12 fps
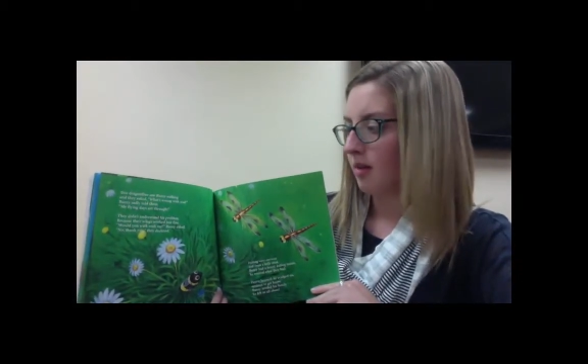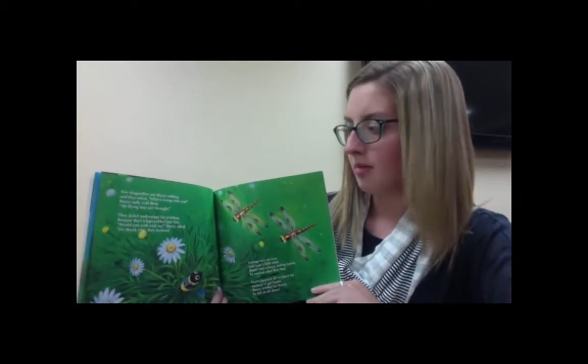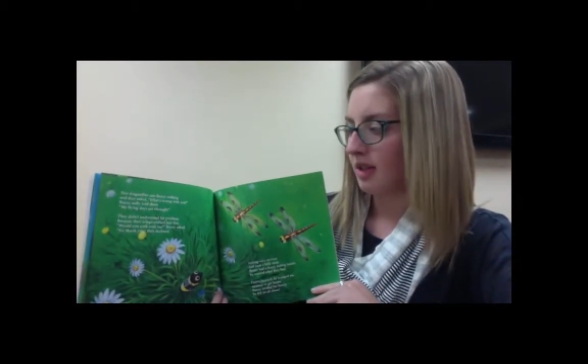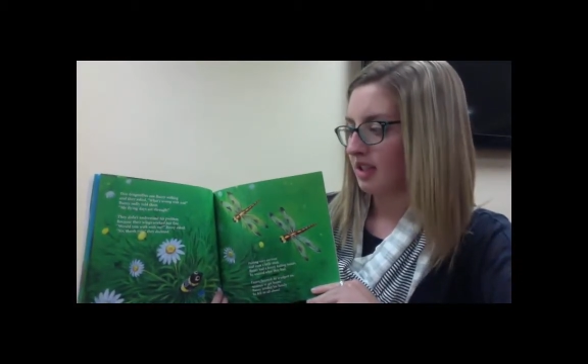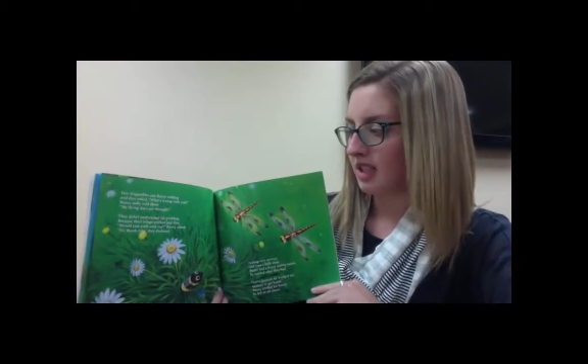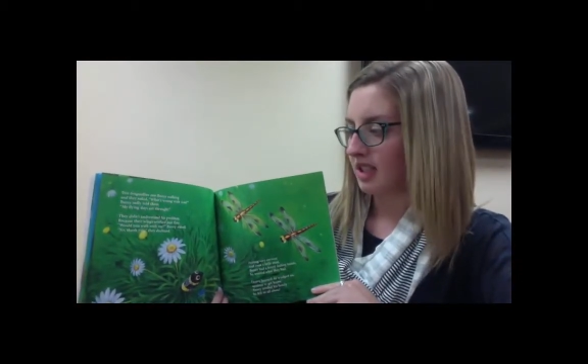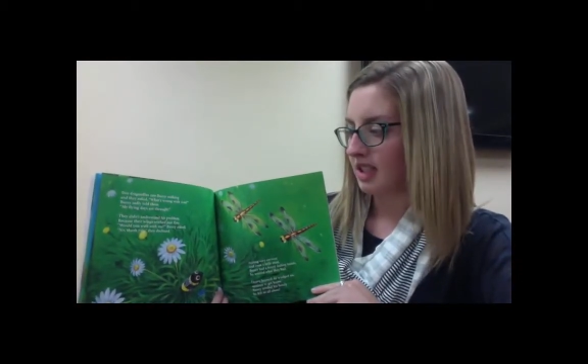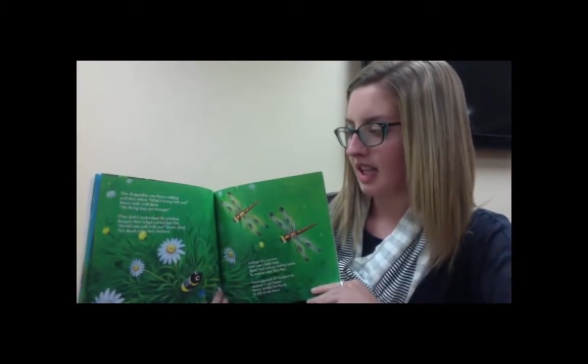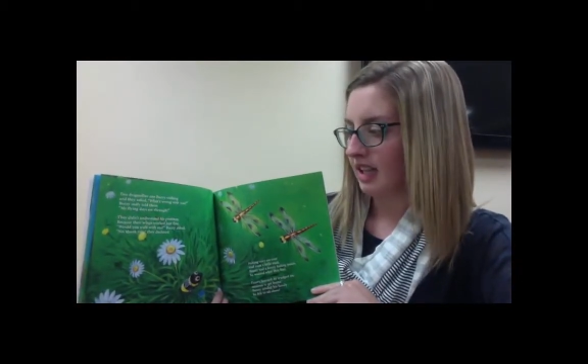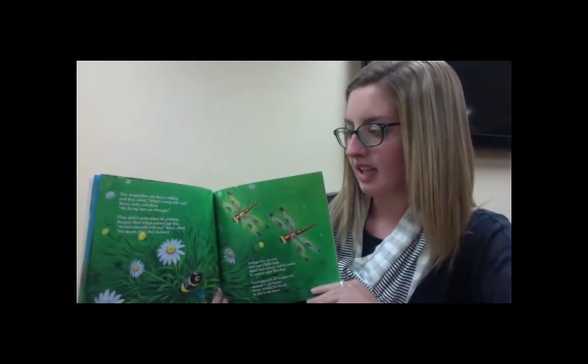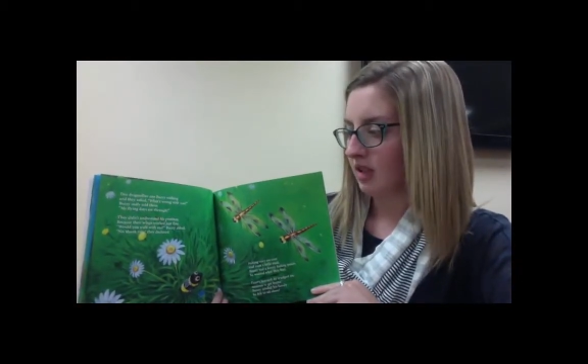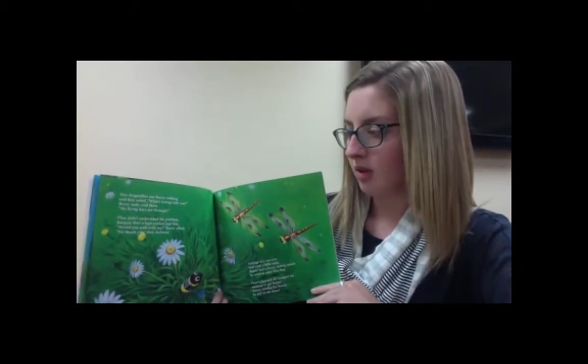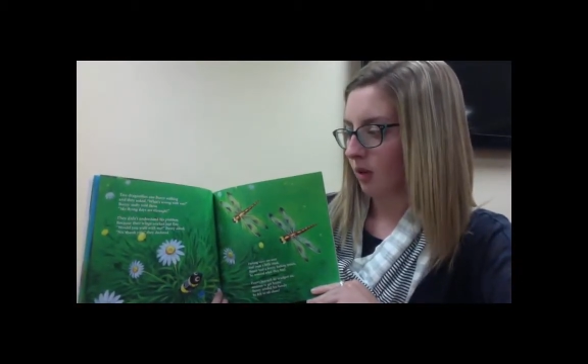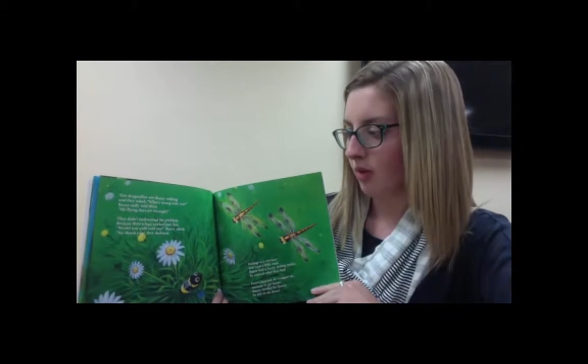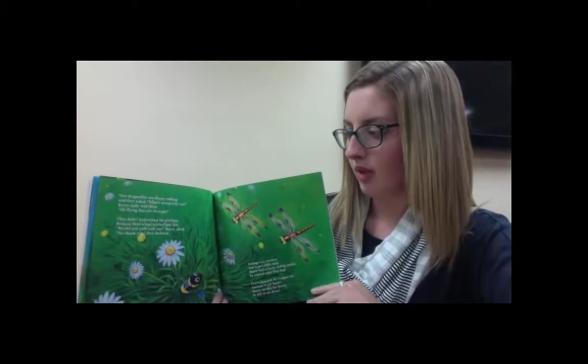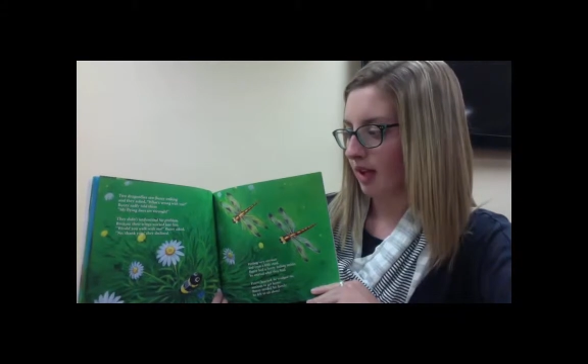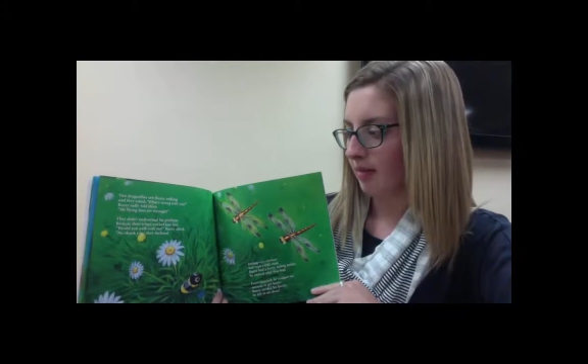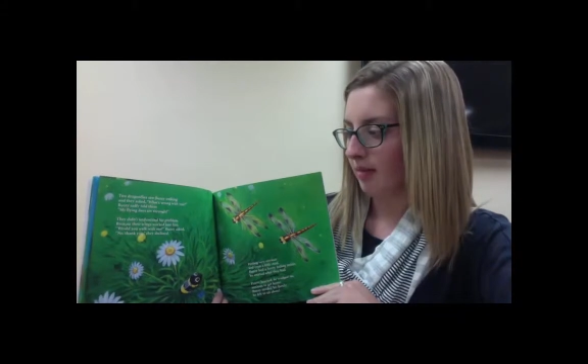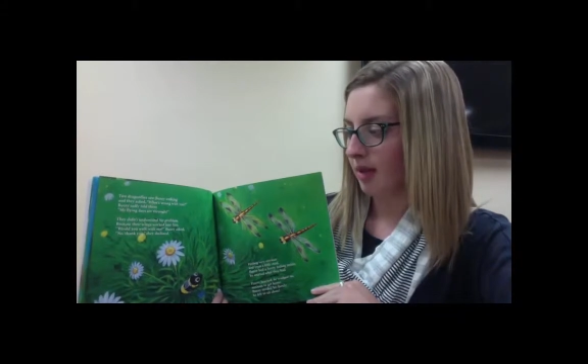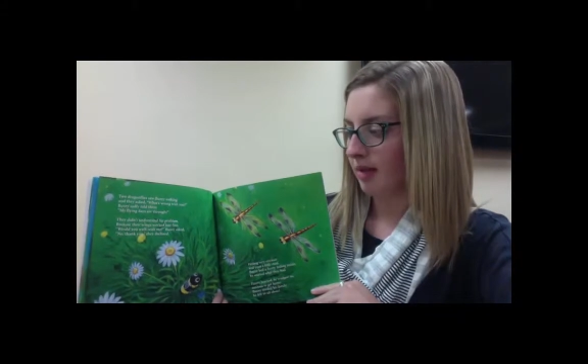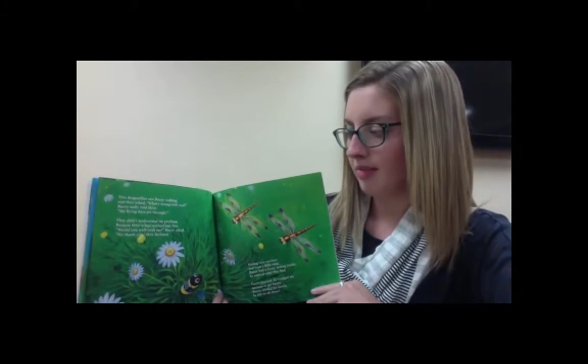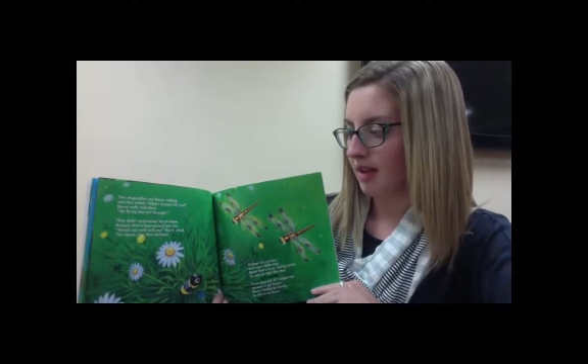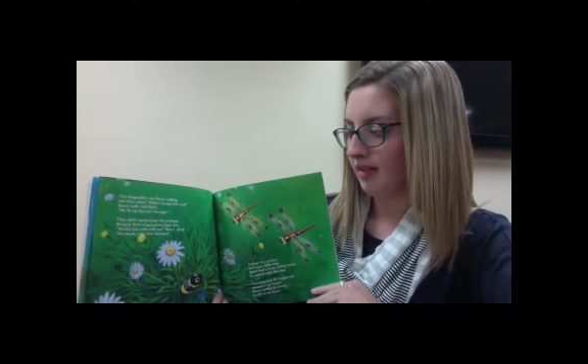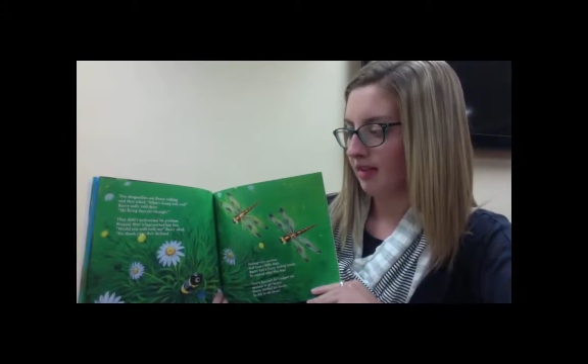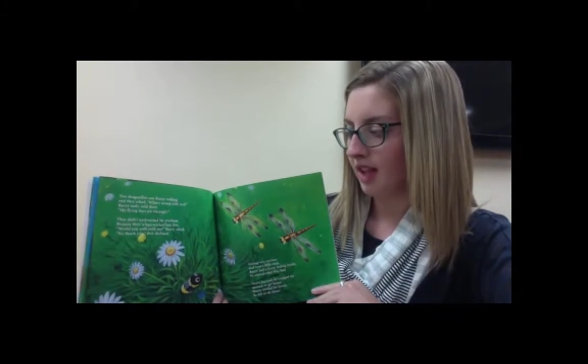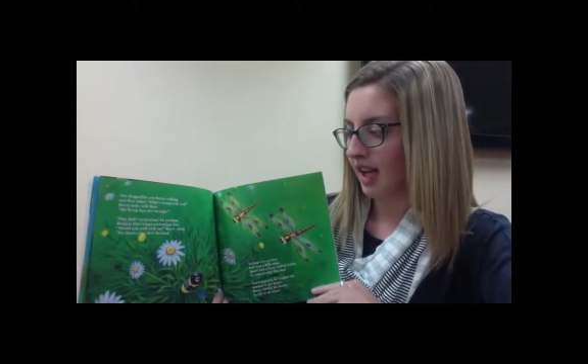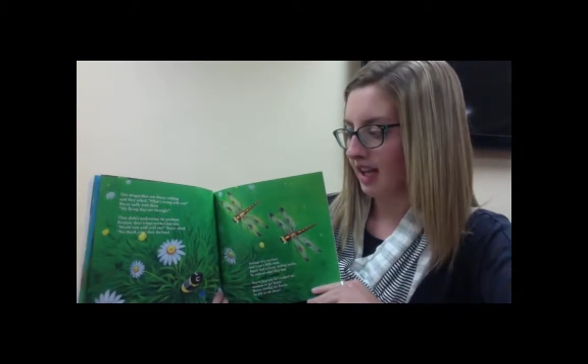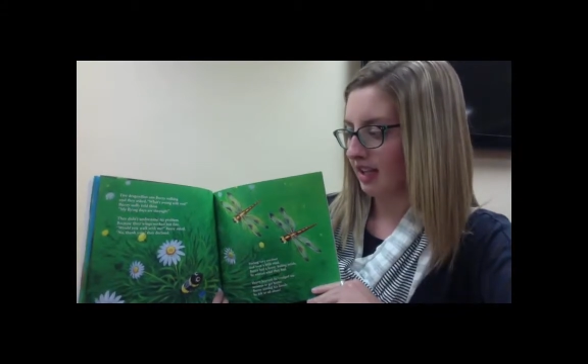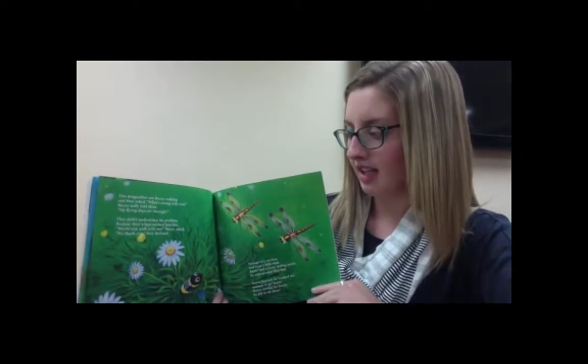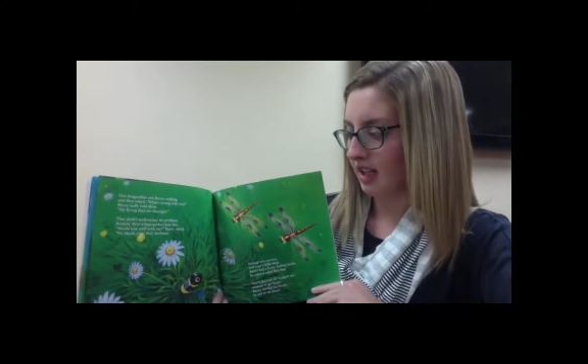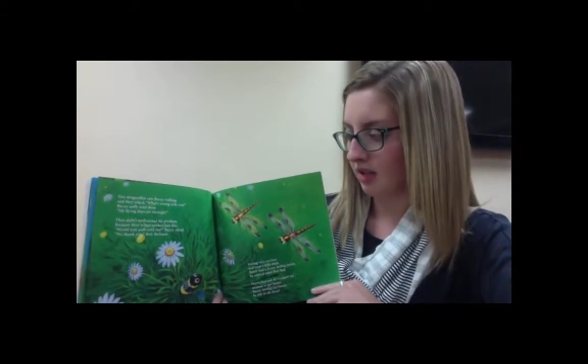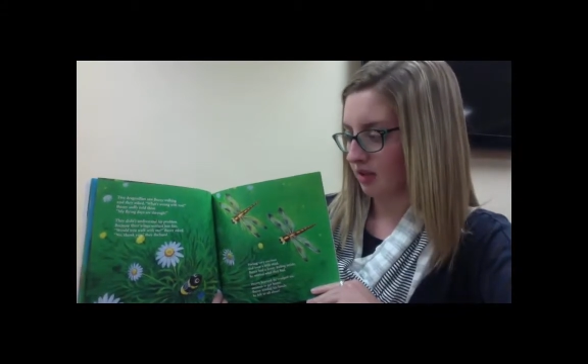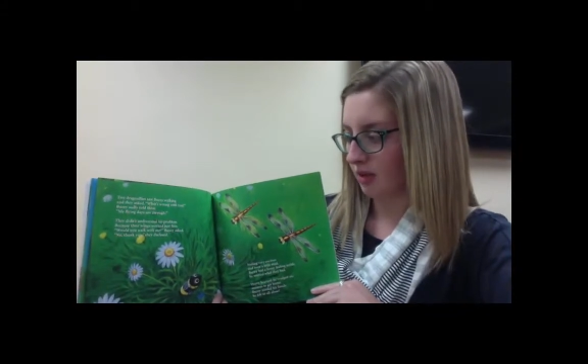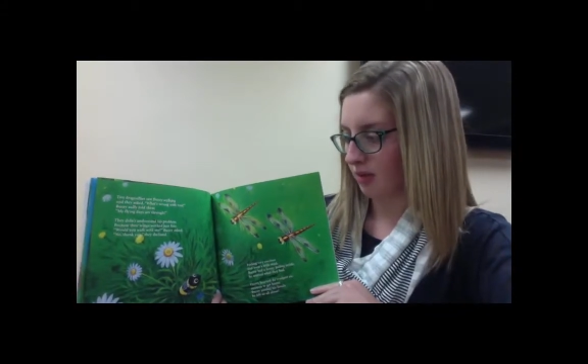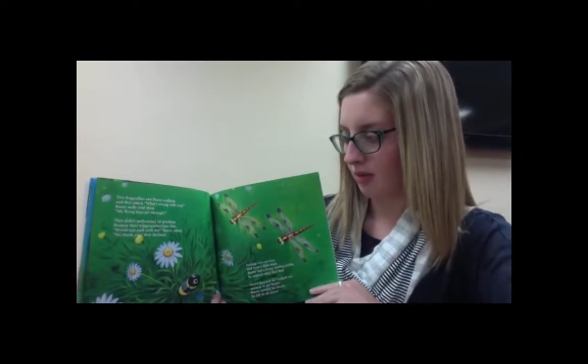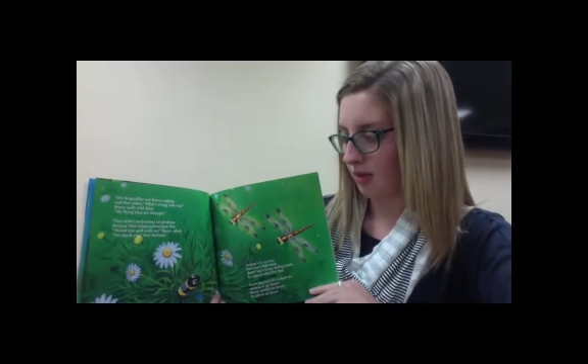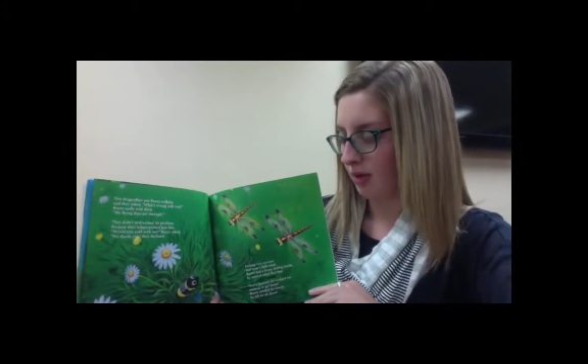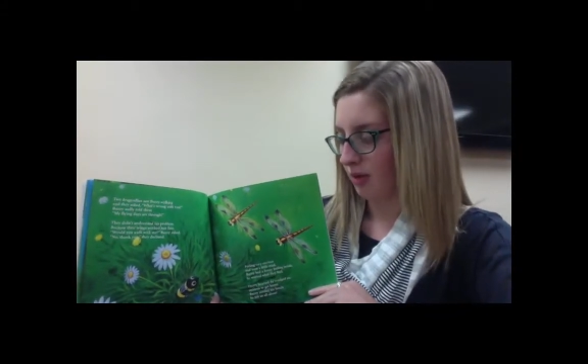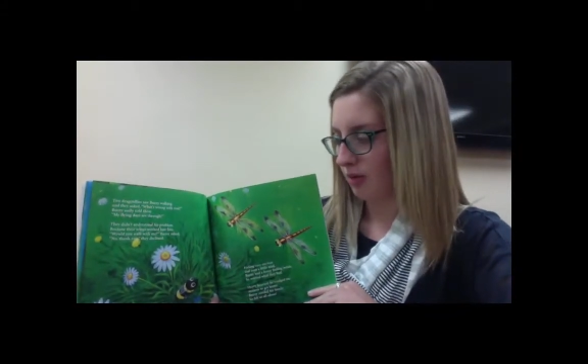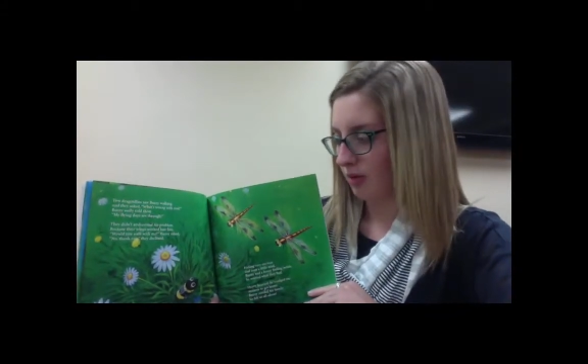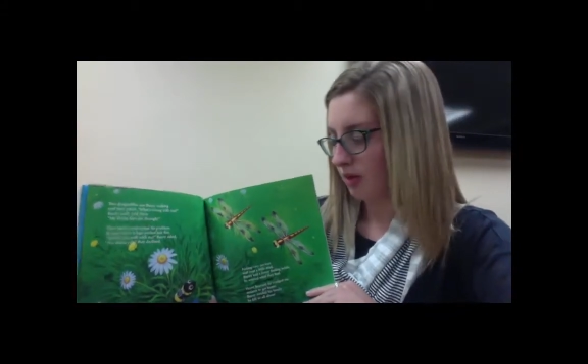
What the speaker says: Buzzy sadly told them, my flying days are through.